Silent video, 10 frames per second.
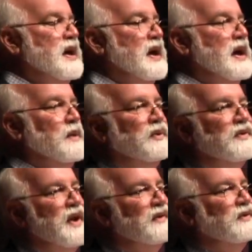And it
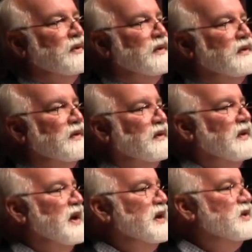was nestled, this little
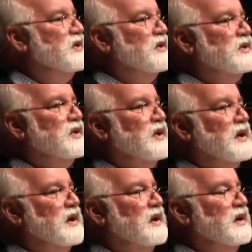tiny church,
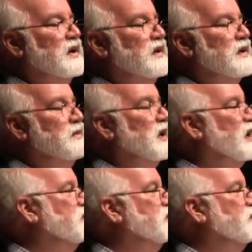uh, in the middle